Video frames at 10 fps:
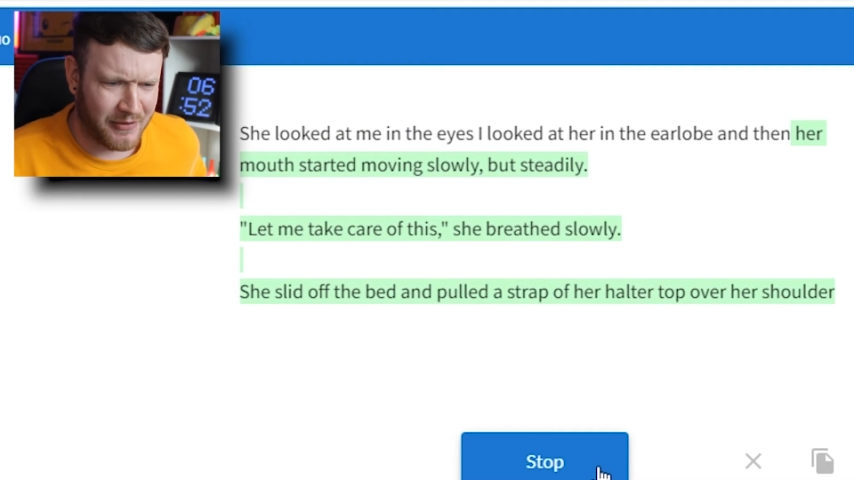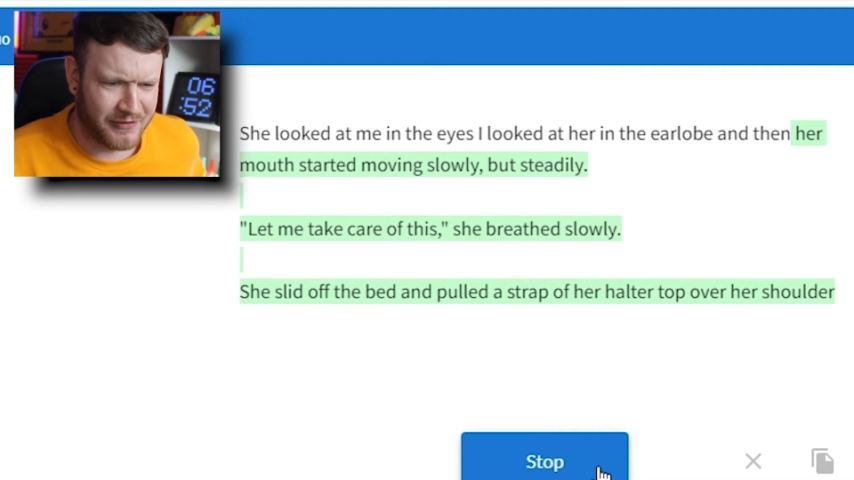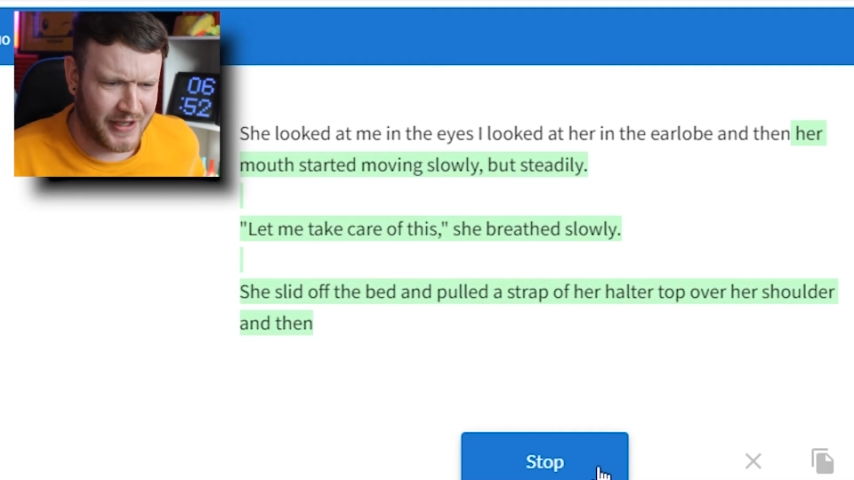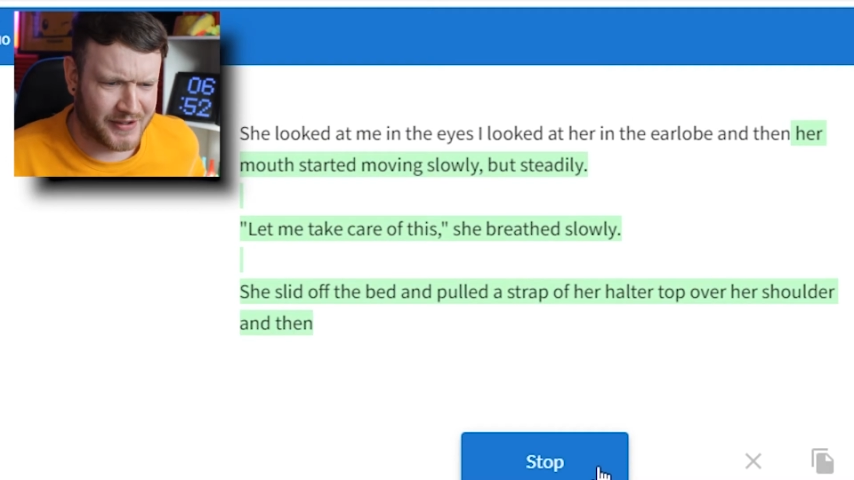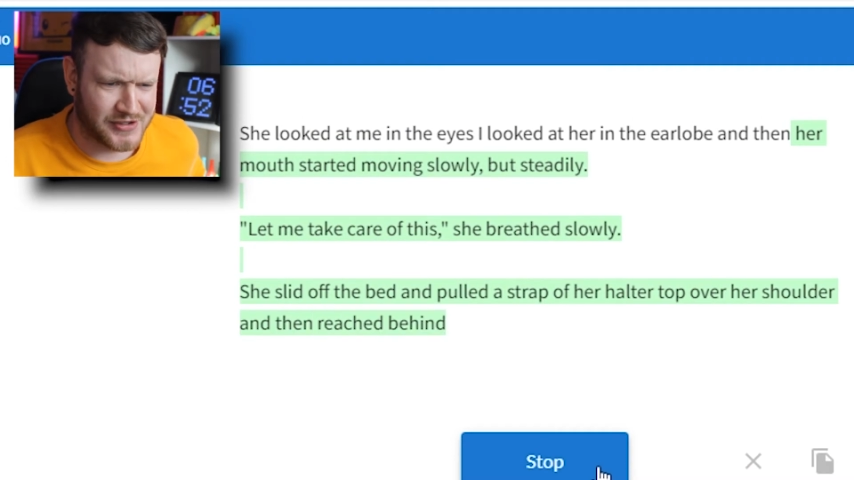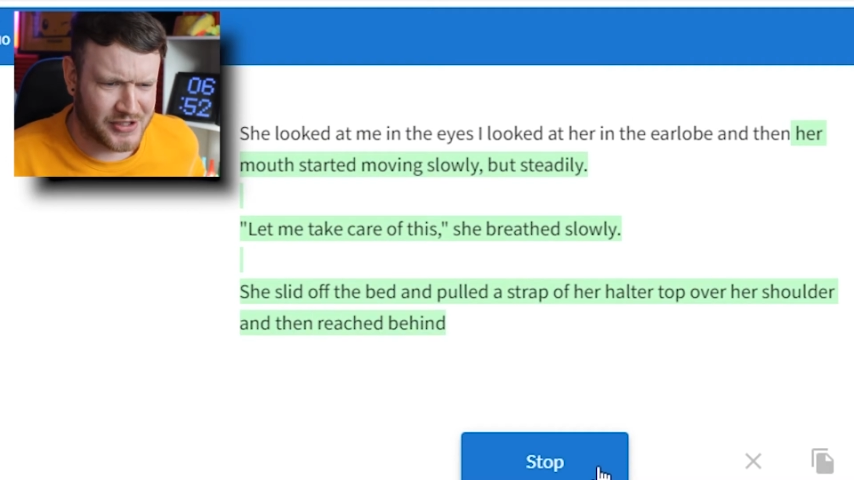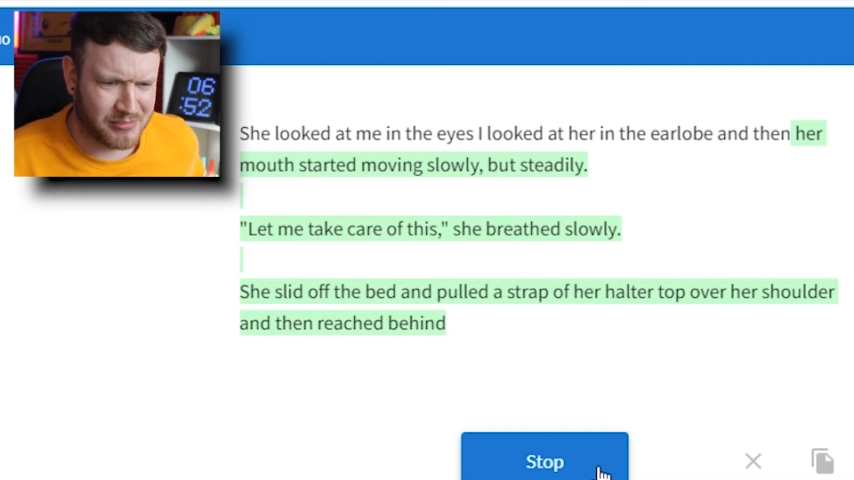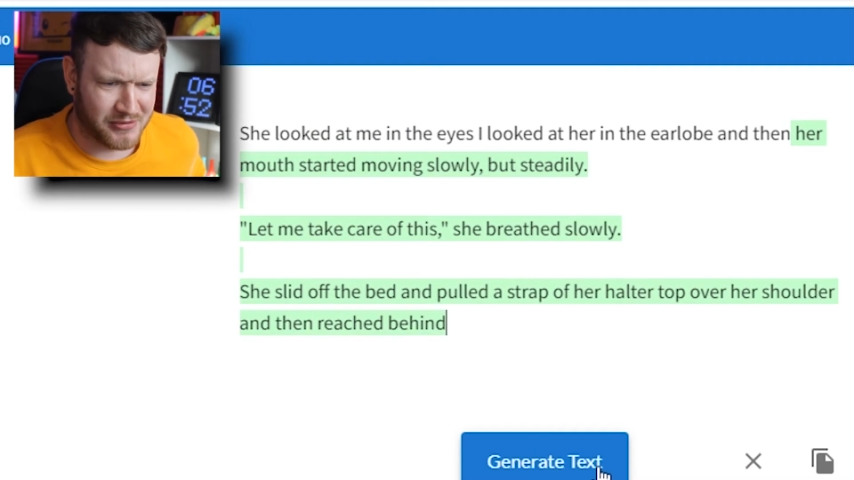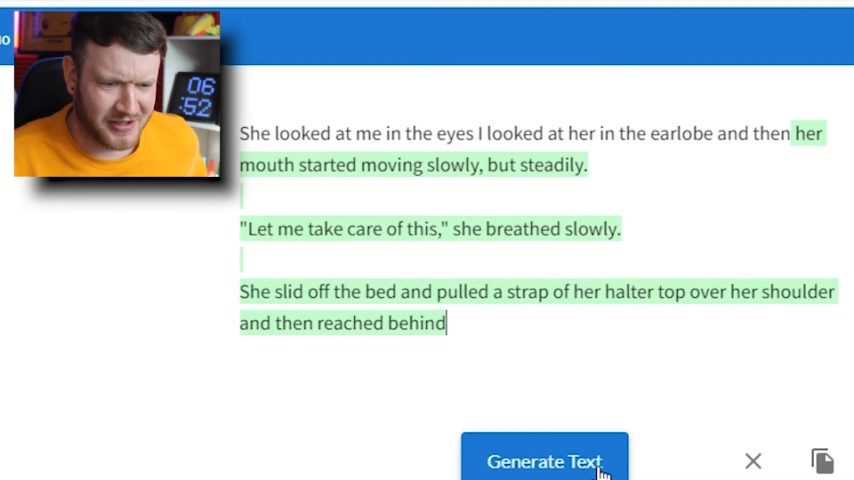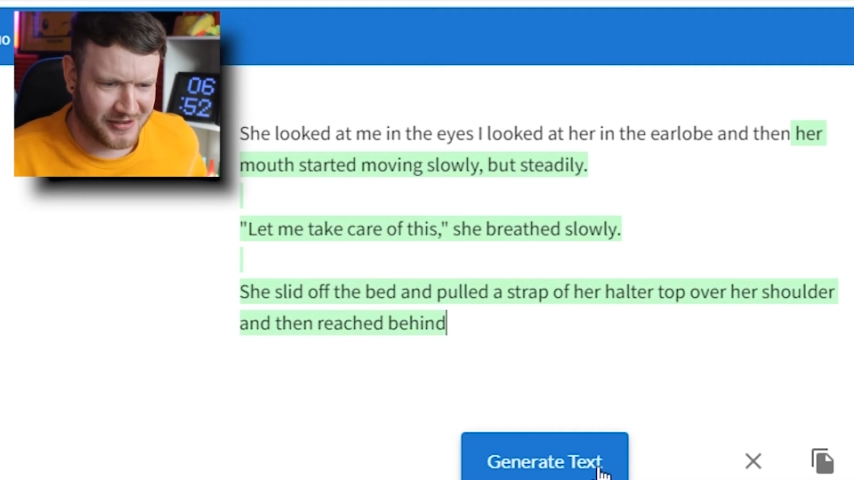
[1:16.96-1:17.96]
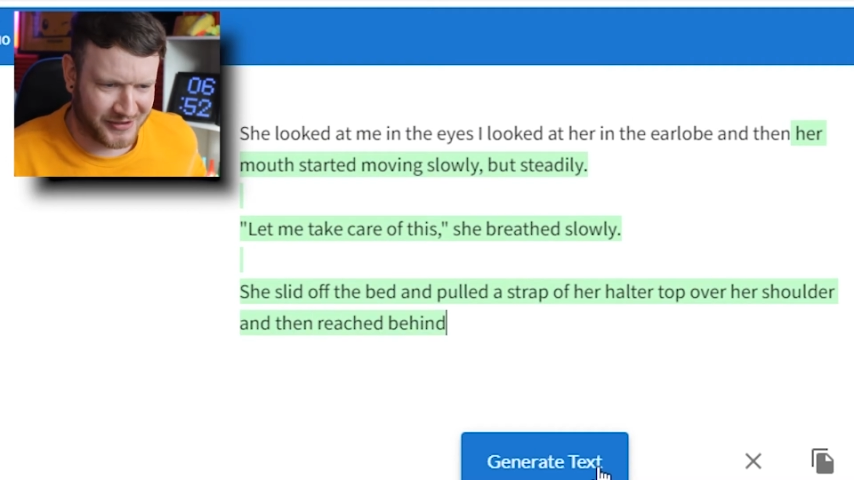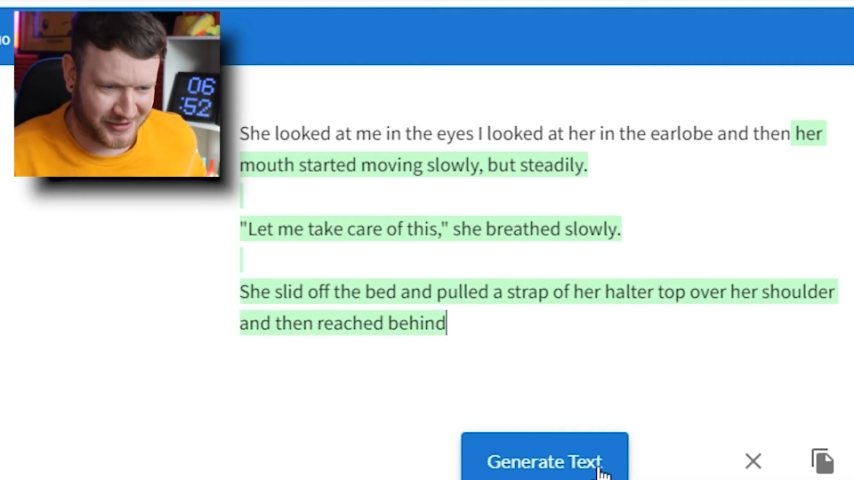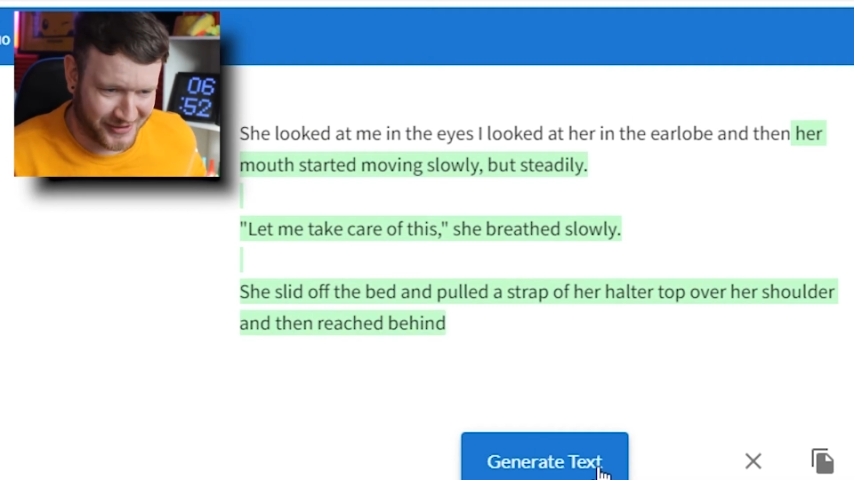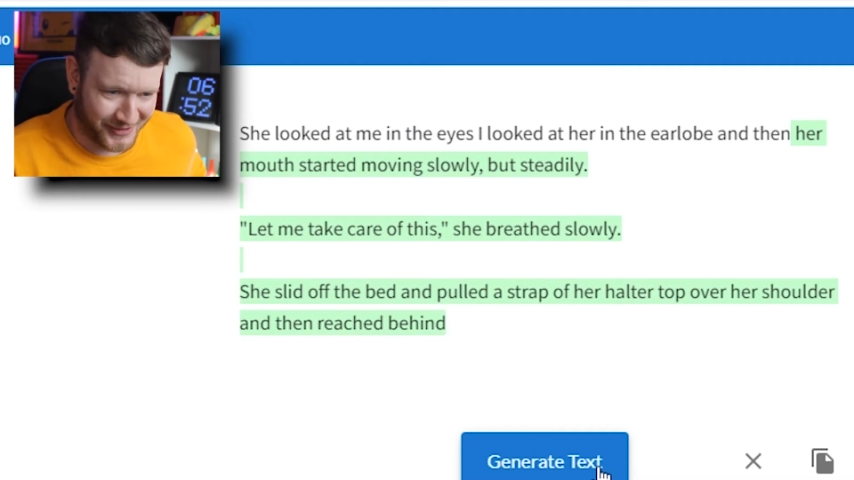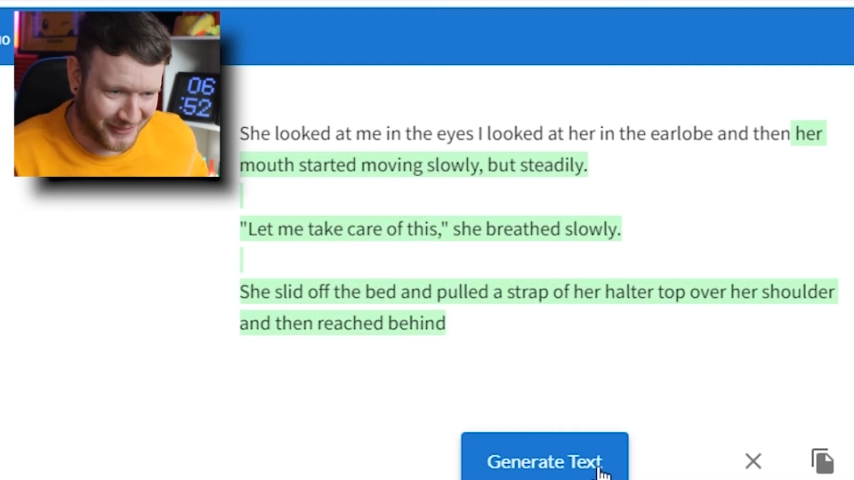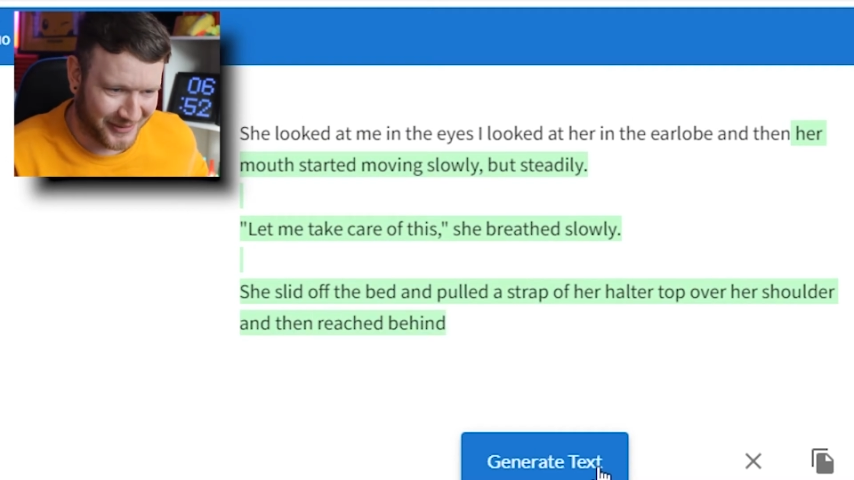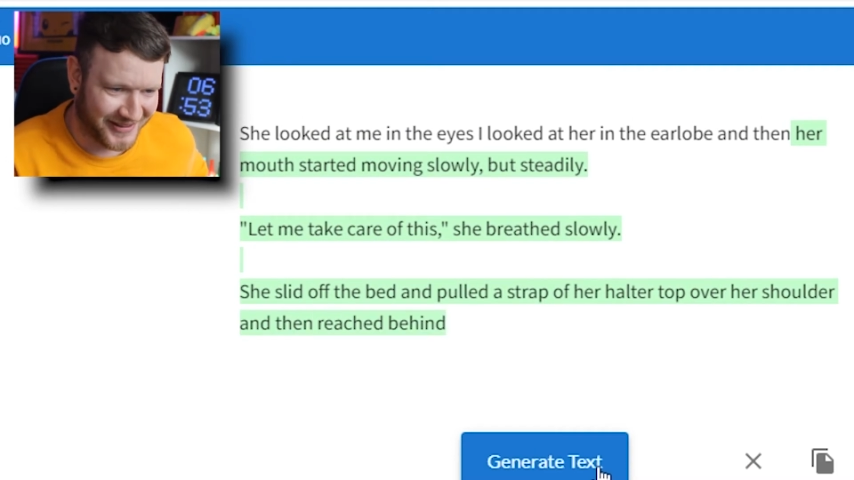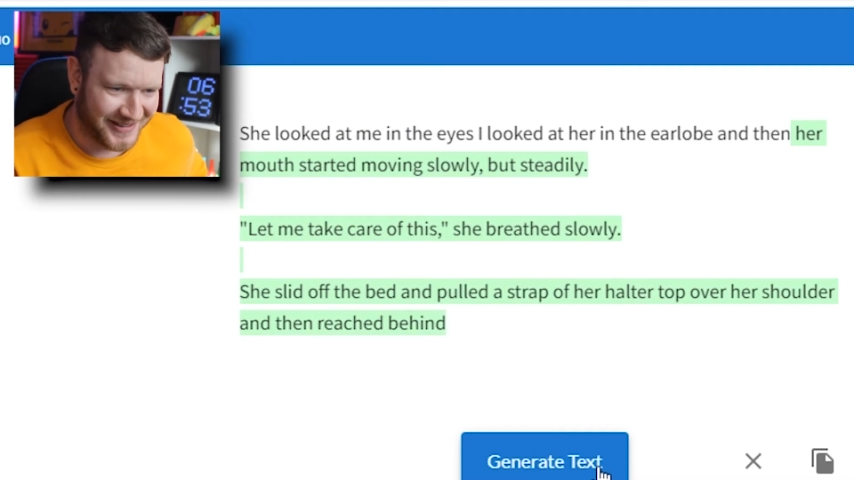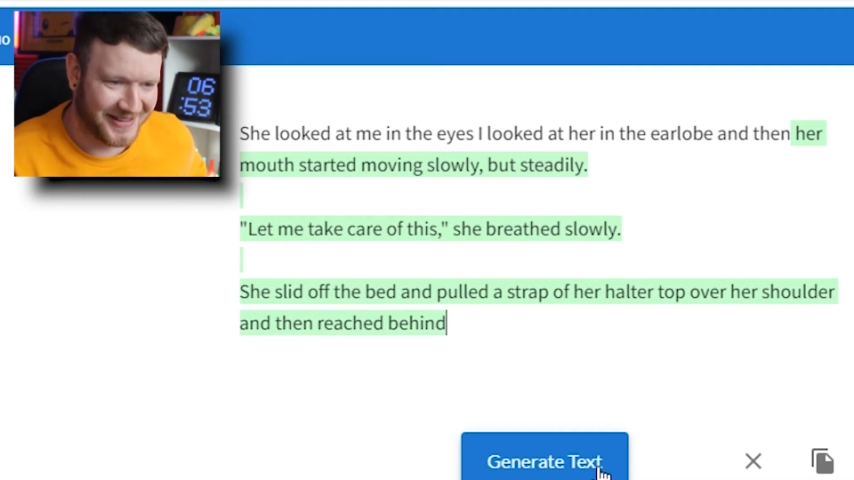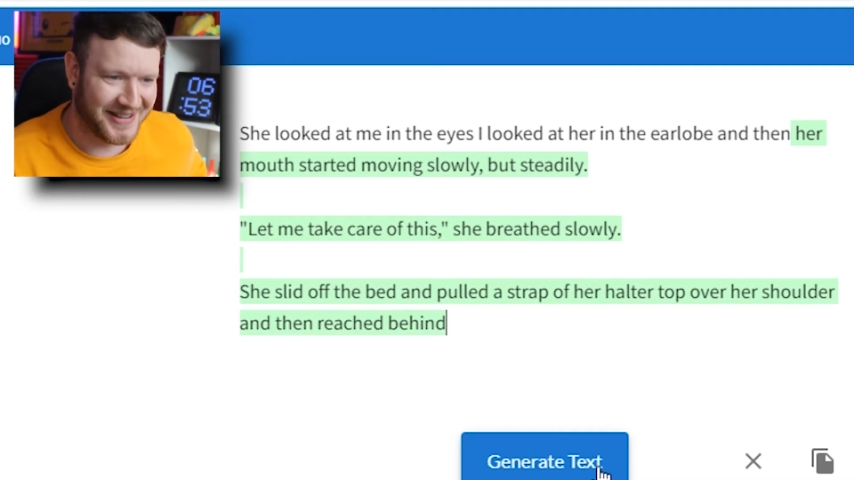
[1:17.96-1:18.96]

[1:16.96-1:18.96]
of this, she breathed slowly.